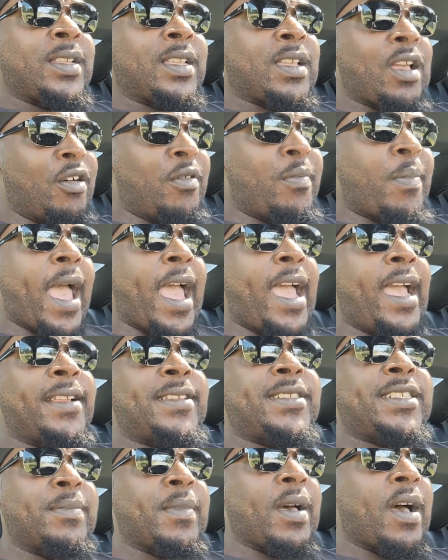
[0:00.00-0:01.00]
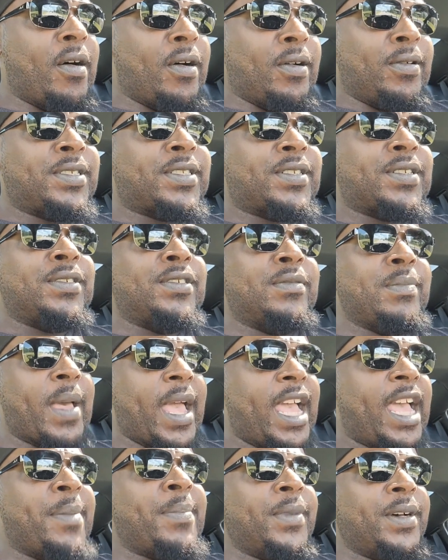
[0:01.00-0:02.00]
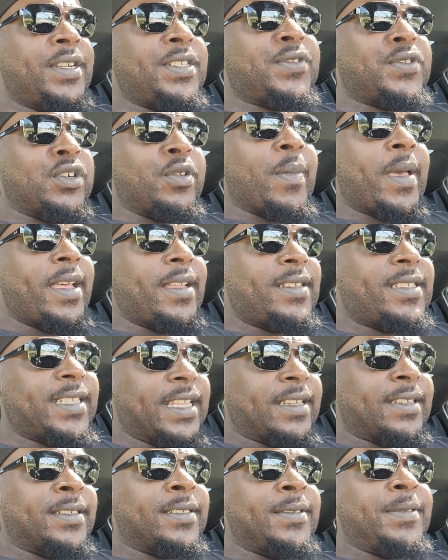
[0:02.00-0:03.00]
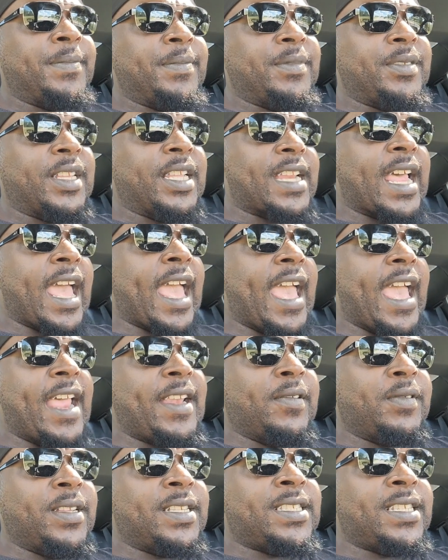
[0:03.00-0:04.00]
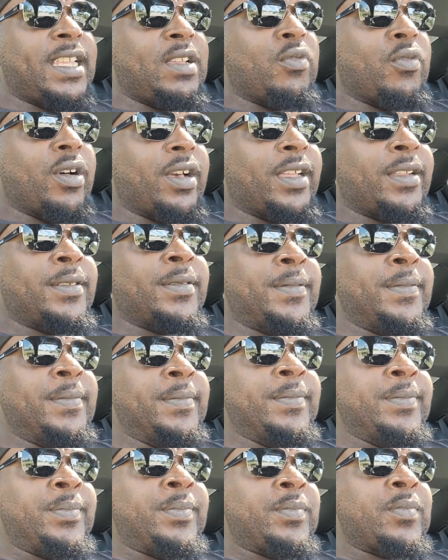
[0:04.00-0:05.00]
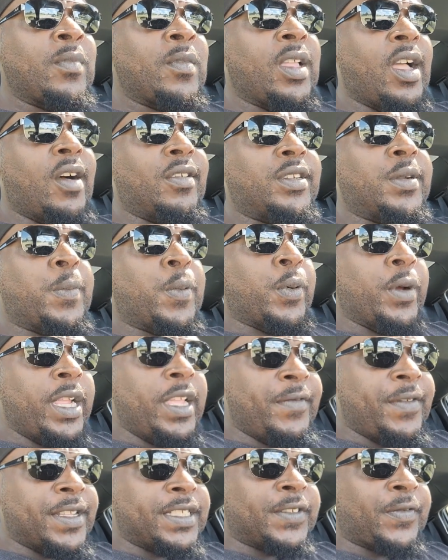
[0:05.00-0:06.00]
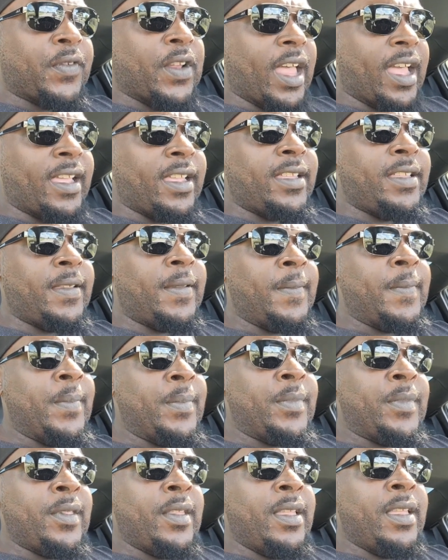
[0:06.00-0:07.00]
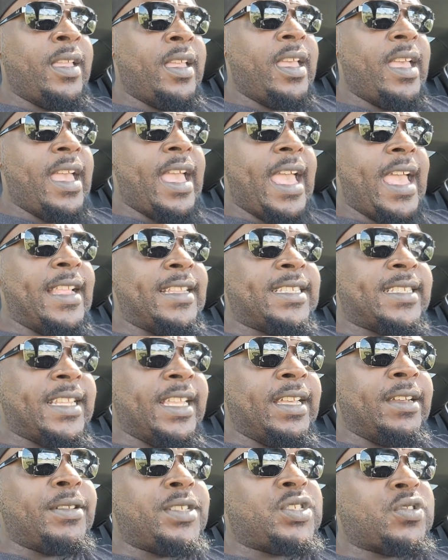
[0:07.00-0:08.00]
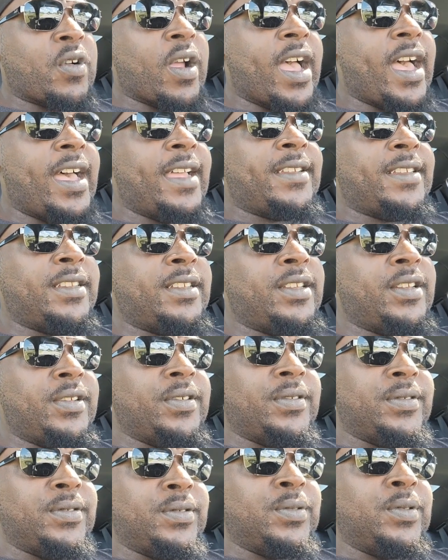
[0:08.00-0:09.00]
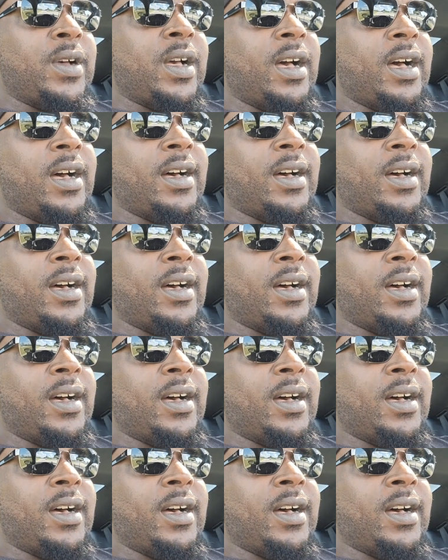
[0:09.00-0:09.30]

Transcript: go back to my old school Mad Mushroom antenna that I had on the T1 on the previous flight, and still try the new